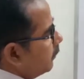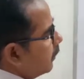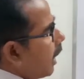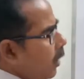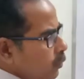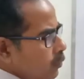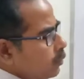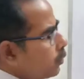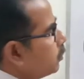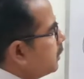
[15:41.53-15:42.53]
How to
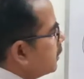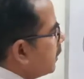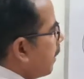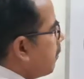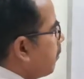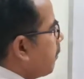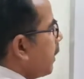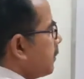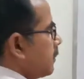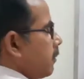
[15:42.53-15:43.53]
do this type of
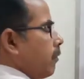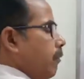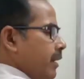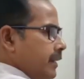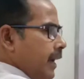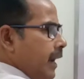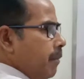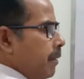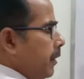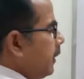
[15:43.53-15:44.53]
maths? Once again I am
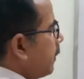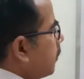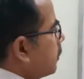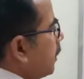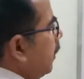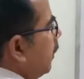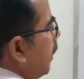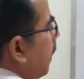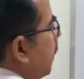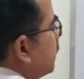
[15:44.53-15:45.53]
repeating the question.
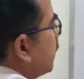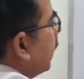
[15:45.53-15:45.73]
This is the